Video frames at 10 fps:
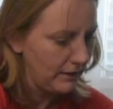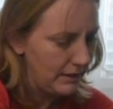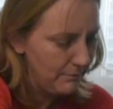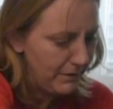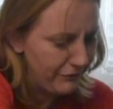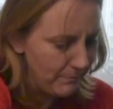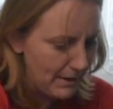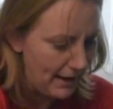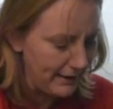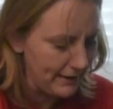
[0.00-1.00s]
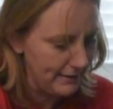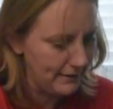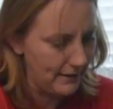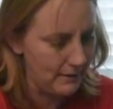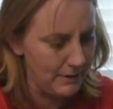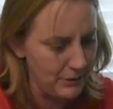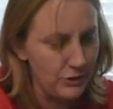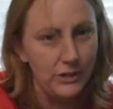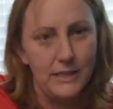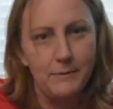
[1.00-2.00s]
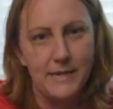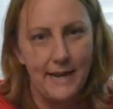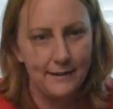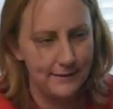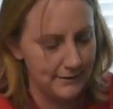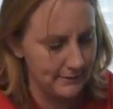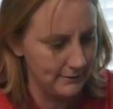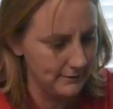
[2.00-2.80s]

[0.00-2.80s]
in my front pocket, I usually keep snacks.